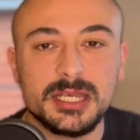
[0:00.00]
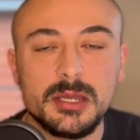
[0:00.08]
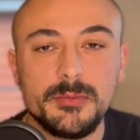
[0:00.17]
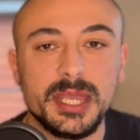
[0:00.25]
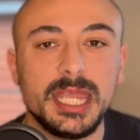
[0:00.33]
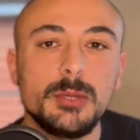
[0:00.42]

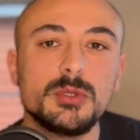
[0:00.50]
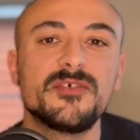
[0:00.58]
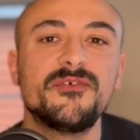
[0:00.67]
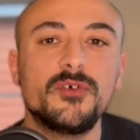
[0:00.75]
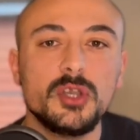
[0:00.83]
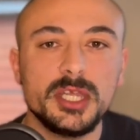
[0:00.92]
But he was
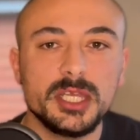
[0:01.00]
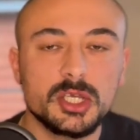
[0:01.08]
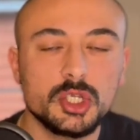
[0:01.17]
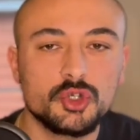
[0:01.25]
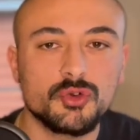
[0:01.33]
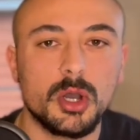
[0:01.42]
fully in
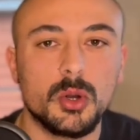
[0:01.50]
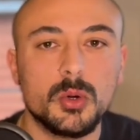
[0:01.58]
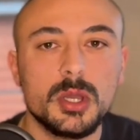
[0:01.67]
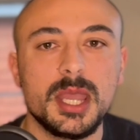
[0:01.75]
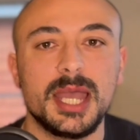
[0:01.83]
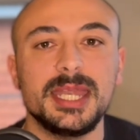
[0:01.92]
control
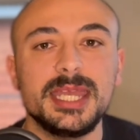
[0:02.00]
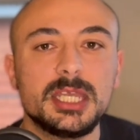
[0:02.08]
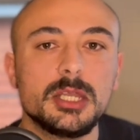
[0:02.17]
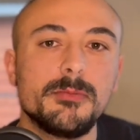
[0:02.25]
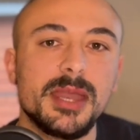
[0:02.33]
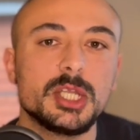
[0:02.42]
and he could
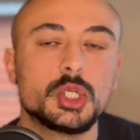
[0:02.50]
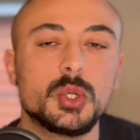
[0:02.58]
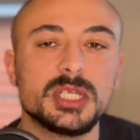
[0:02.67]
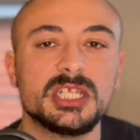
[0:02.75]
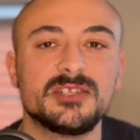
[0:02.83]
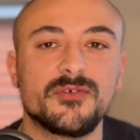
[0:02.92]
make
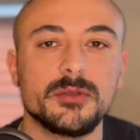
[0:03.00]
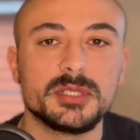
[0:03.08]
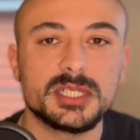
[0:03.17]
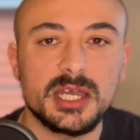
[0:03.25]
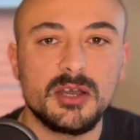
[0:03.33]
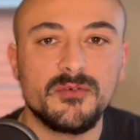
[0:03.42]
choices for
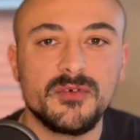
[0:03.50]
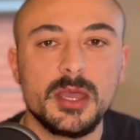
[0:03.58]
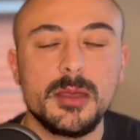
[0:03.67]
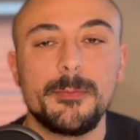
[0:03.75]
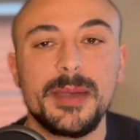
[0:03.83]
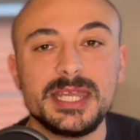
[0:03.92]
himself
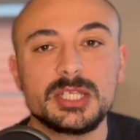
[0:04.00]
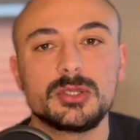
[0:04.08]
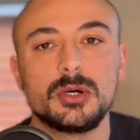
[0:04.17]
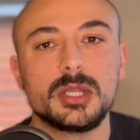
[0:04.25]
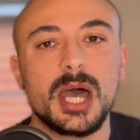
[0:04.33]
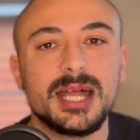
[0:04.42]
based
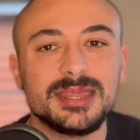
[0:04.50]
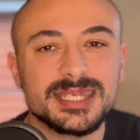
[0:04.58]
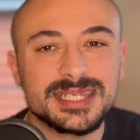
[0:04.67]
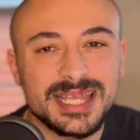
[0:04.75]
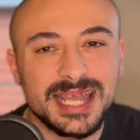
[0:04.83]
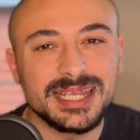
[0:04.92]
on
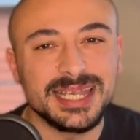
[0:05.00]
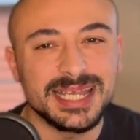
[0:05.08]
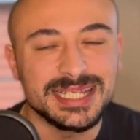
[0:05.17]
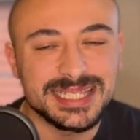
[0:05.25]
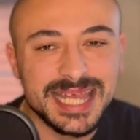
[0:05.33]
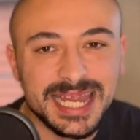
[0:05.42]
understanding
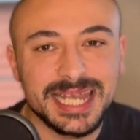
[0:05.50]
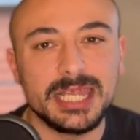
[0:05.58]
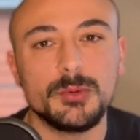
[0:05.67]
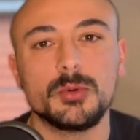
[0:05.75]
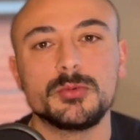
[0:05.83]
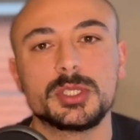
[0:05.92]
exactly
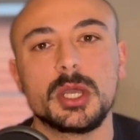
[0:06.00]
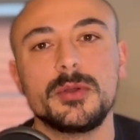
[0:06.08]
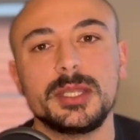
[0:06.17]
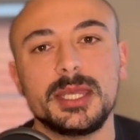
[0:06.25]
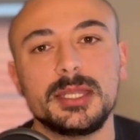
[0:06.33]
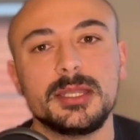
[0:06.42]
what was going in